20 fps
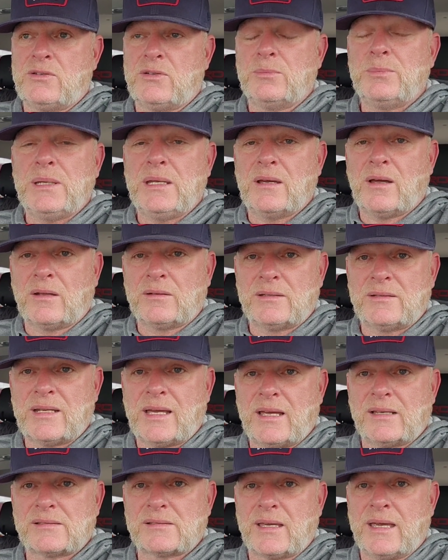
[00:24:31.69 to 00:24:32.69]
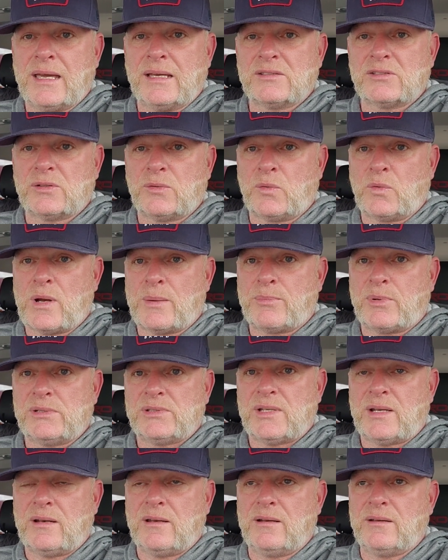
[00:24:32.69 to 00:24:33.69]
to be held to task as
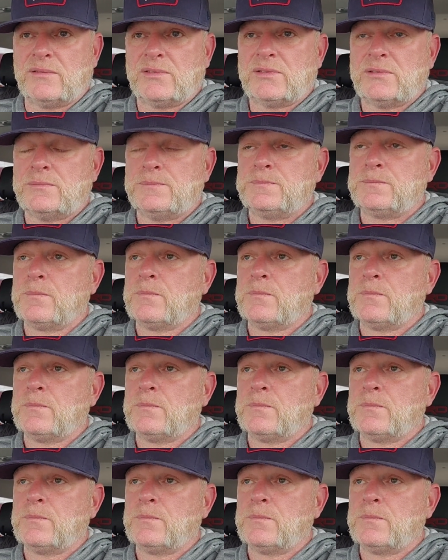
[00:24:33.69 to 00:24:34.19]
representatives.